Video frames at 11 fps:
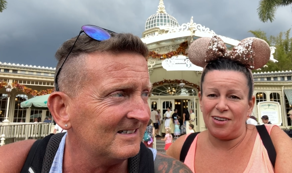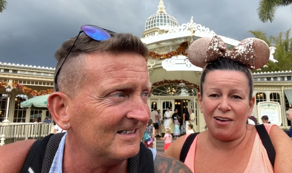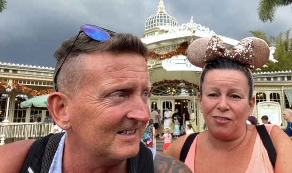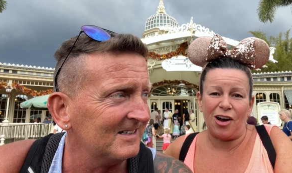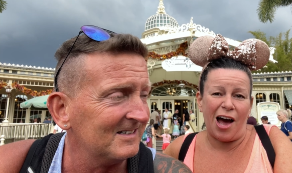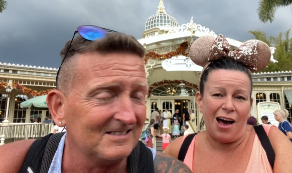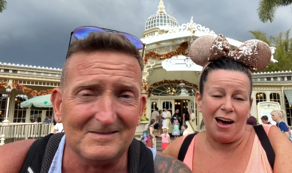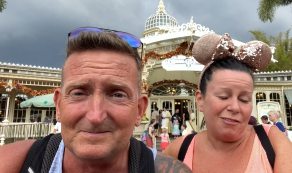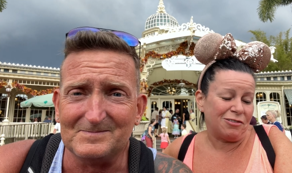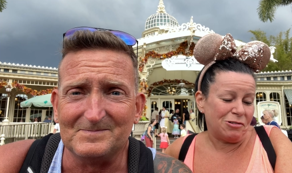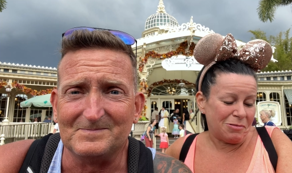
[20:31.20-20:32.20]
Speaker 1: I'm, i
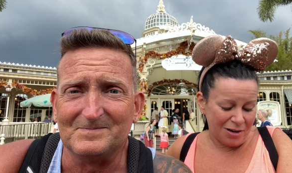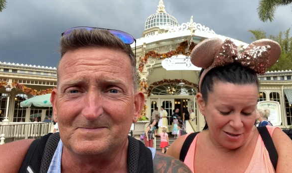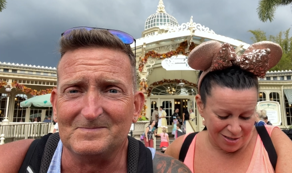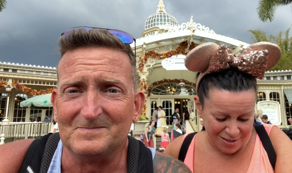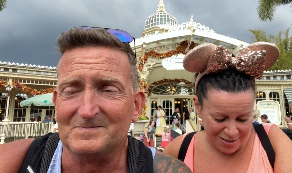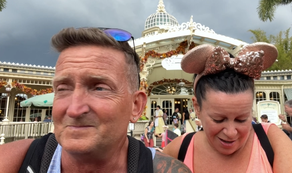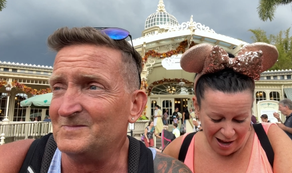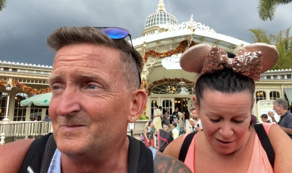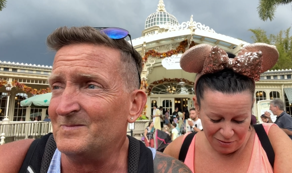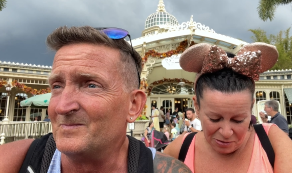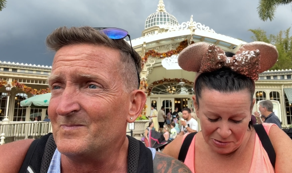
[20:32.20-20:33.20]
have no words. I
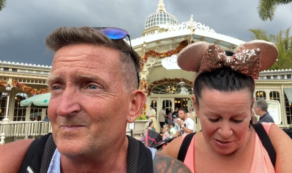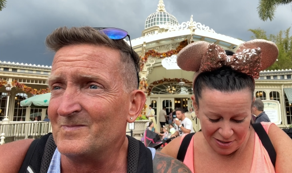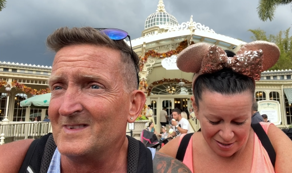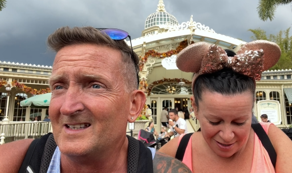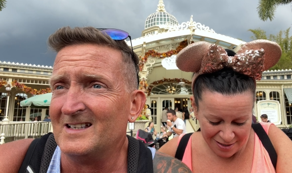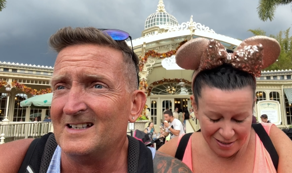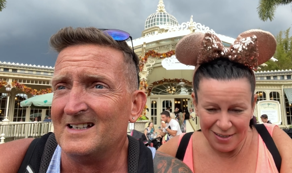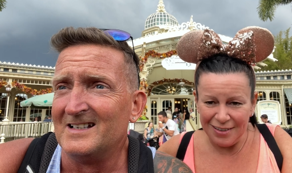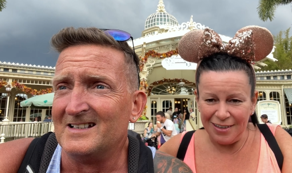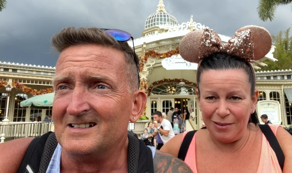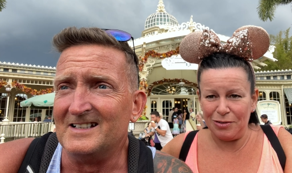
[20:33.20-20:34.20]
have no words.
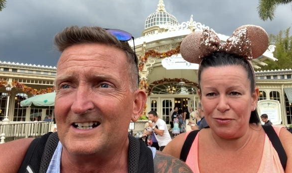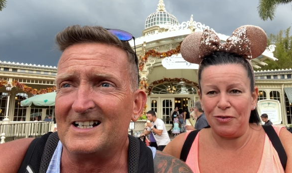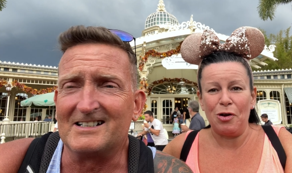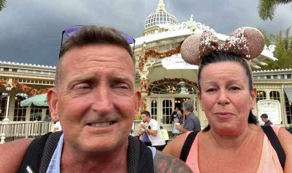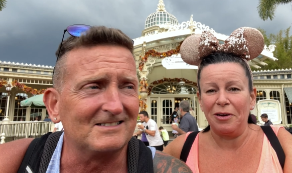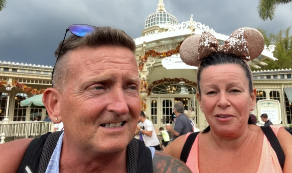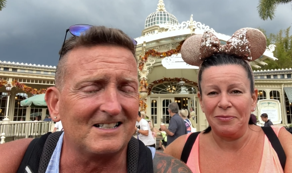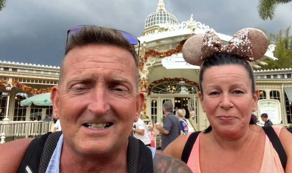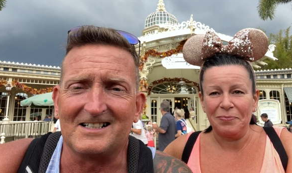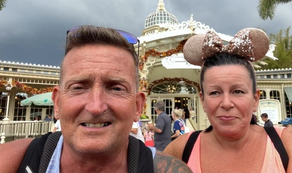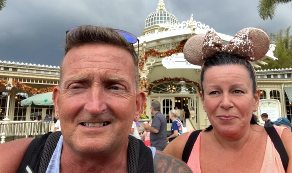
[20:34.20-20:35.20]
It's yeah, phenomenal.
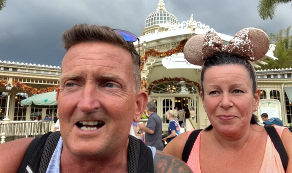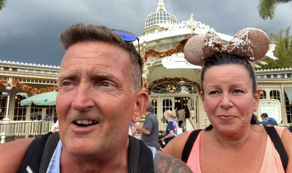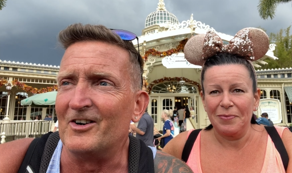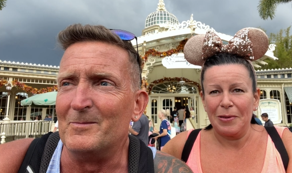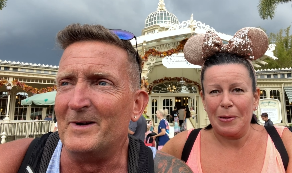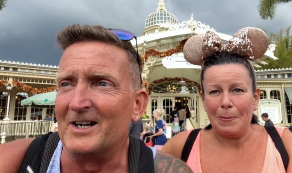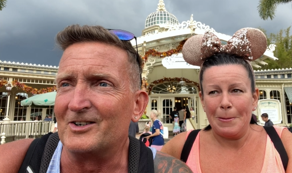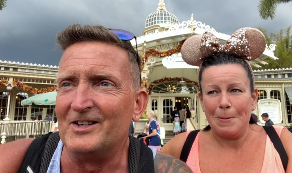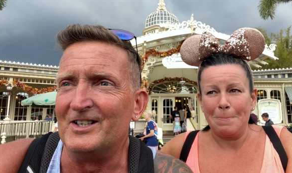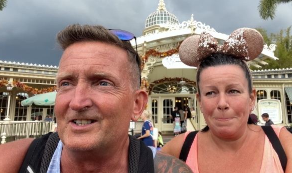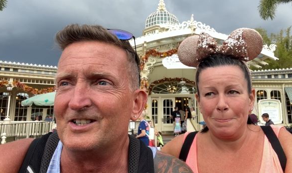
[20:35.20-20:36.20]
Speaker 2: Character meeting.
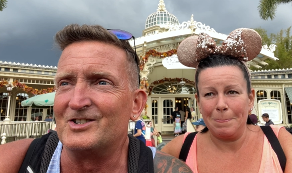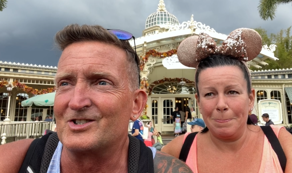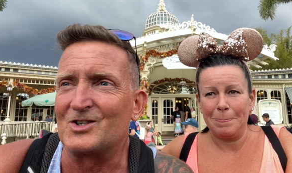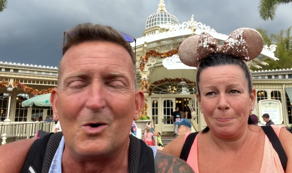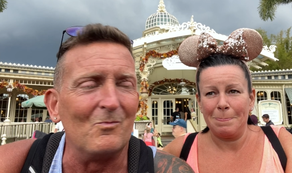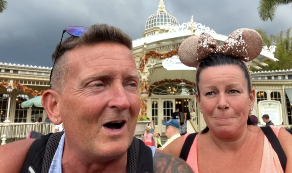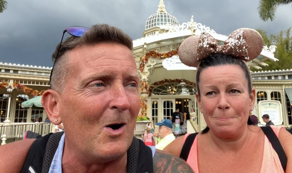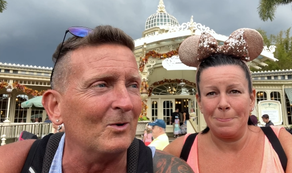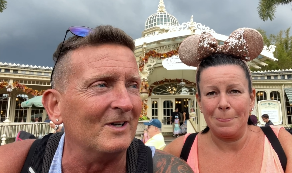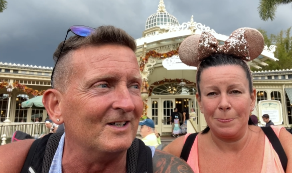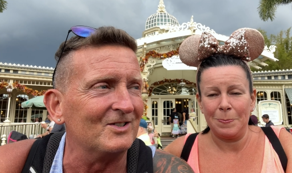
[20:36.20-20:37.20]
They, they just come
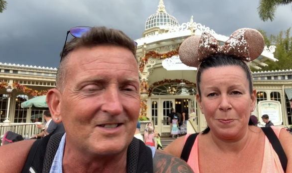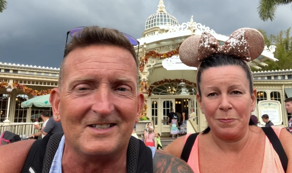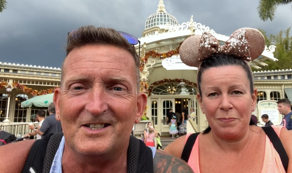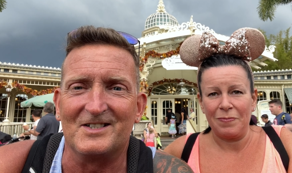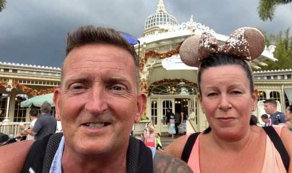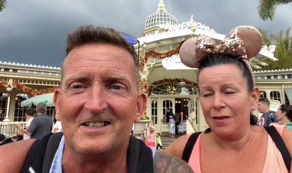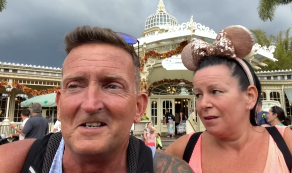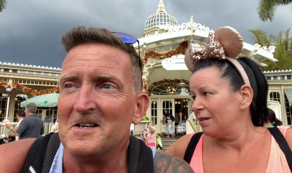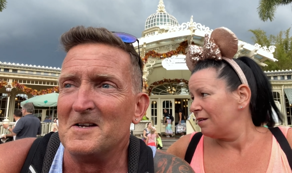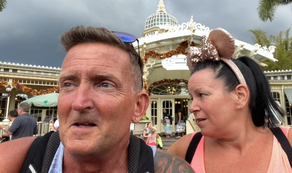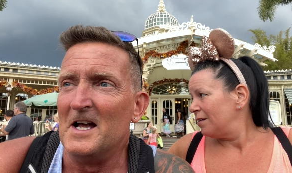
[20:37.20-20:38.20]
round and just, they just
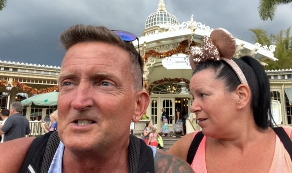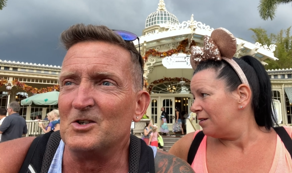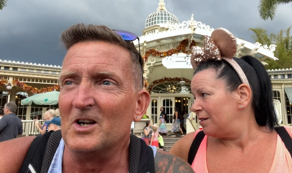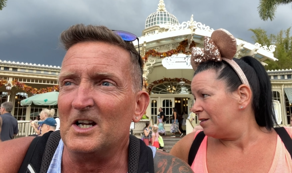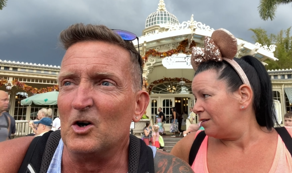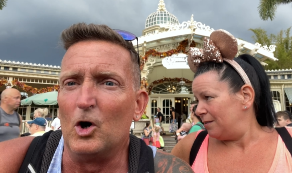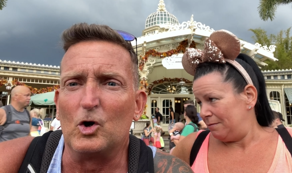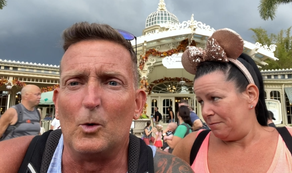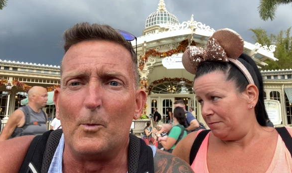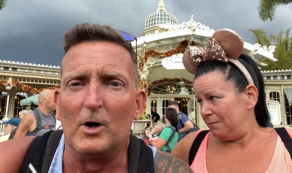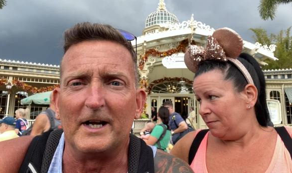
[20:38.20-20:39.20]
it's not like, oh,
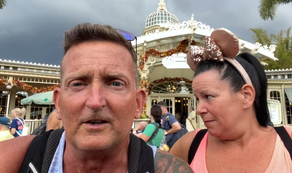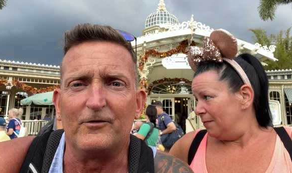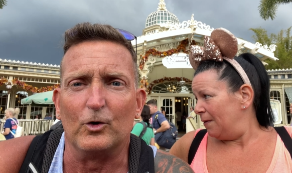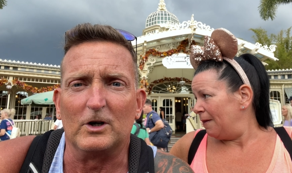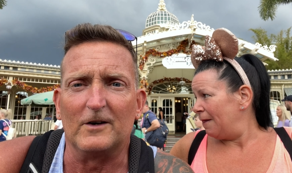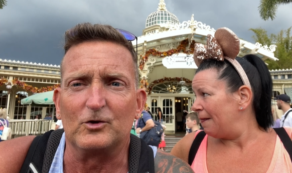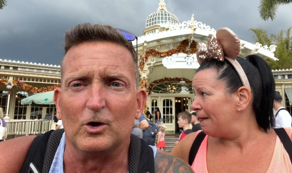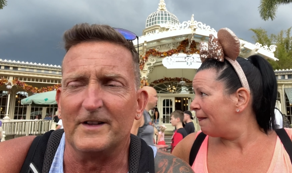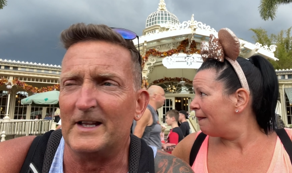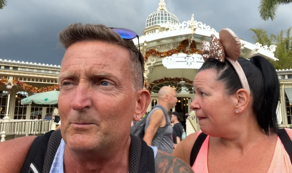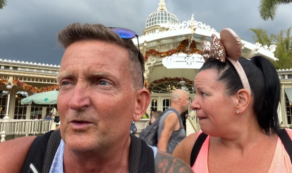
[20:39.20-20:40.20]
come on, get your photograph
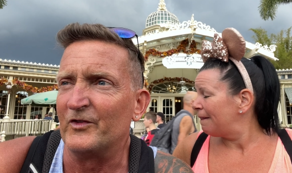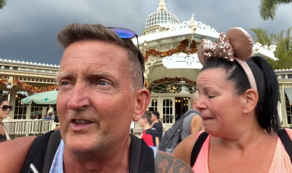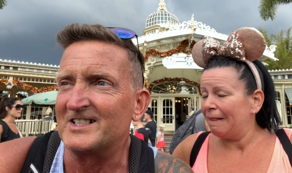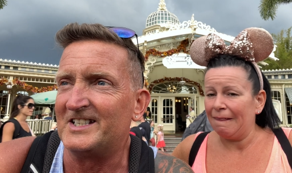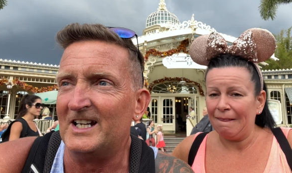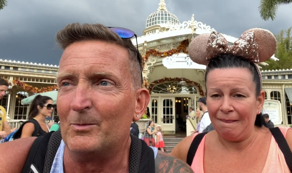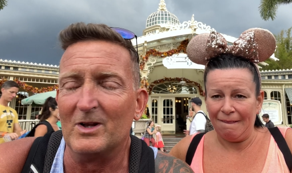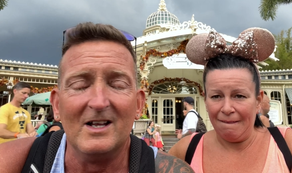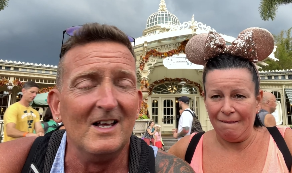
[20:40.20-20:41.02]
took and then move to the next table.